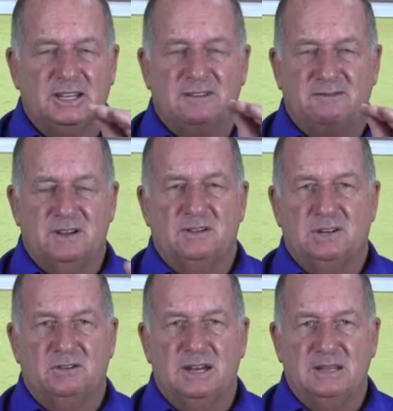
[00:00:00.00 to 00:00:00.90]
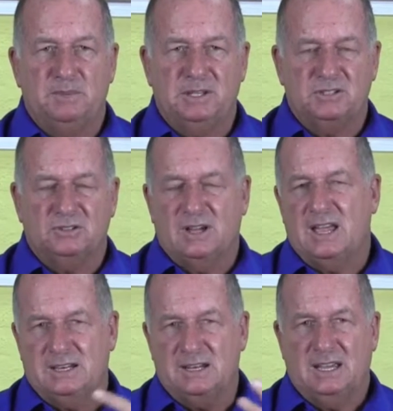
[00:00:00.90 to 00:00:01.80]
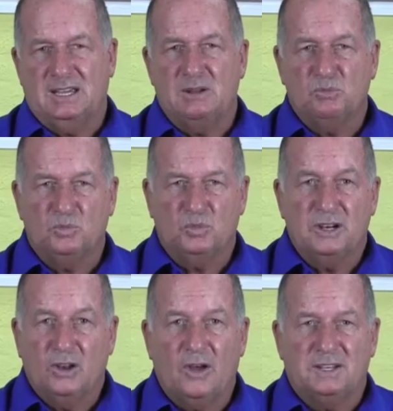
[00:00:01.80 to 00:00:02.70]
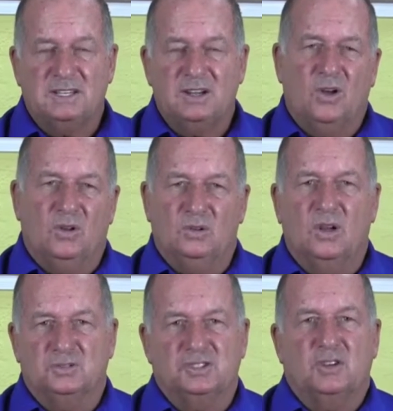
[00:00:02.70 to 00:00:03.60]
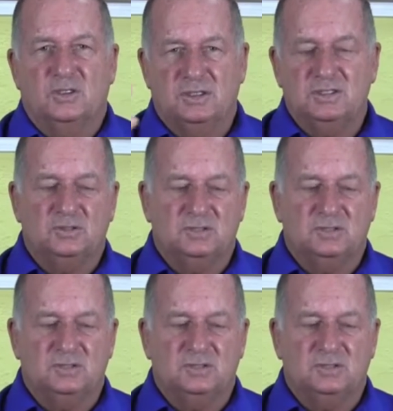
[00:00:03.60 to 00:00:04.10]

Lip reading: to get a very grainy picture. And again, when lighting, I'll show you this.